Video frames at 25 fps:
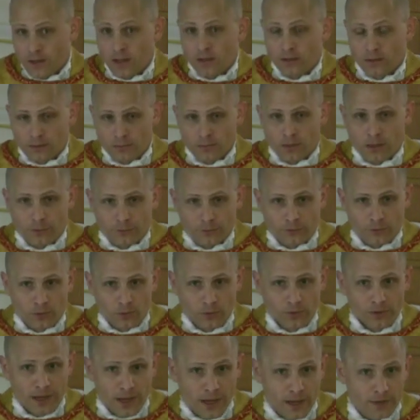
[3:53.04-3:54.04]
my faith in my
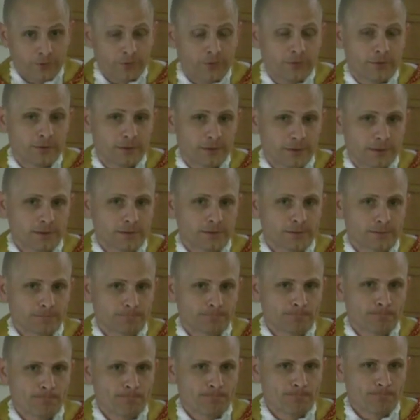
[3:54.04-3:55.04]
soul? Yes.
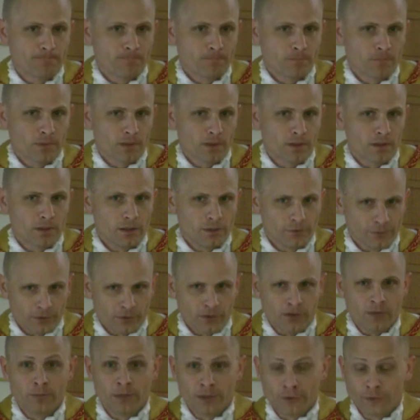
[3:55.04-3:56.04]

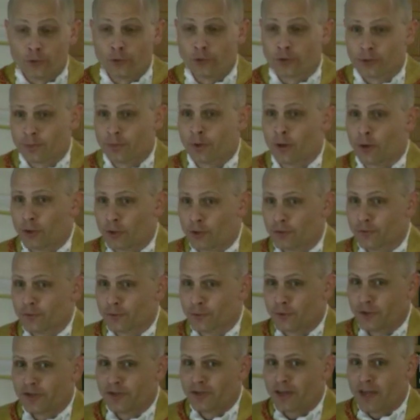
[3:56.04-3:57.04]
Is there a mental
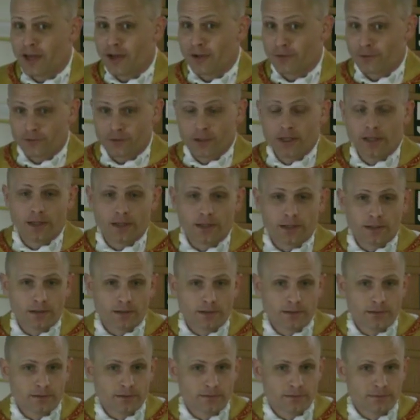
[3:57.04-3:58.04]
component to it?
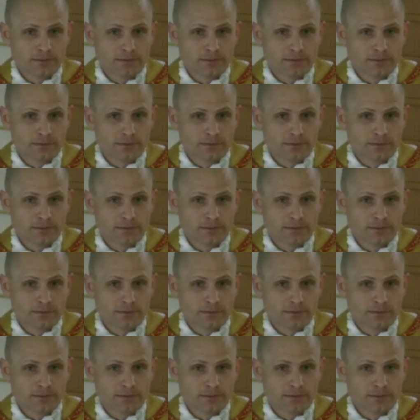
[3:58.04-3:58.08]
Yes.